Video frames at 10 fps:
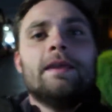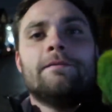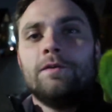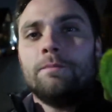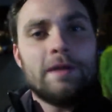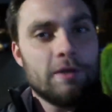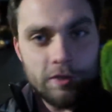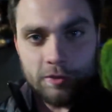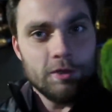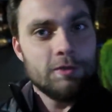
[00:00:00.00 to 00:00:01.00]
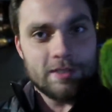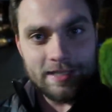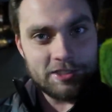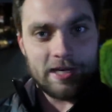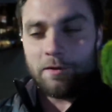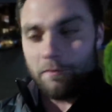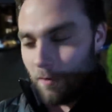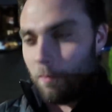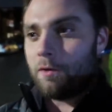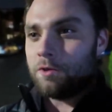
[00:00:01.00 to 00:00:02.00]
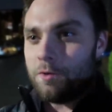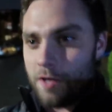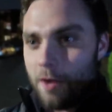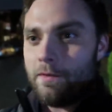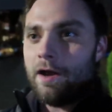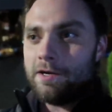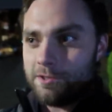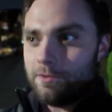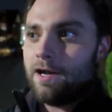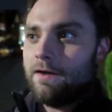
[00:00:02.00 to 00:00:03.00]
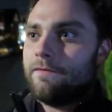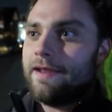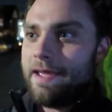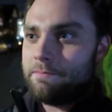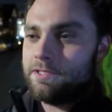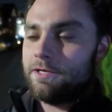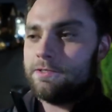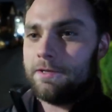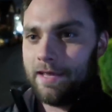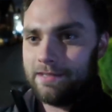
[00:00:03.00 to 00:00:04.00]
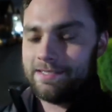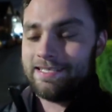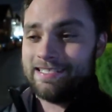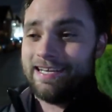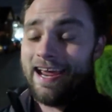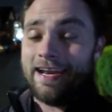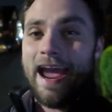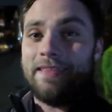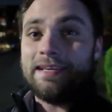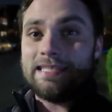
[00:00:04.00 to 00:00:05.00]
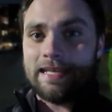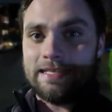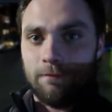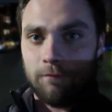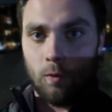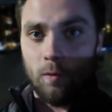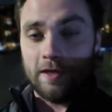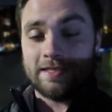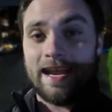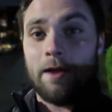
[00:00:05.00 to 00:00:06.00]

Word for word: If you've been used to this channel for a while, you know that I do love an M two two thousand sixteen head, and this thing is flawless.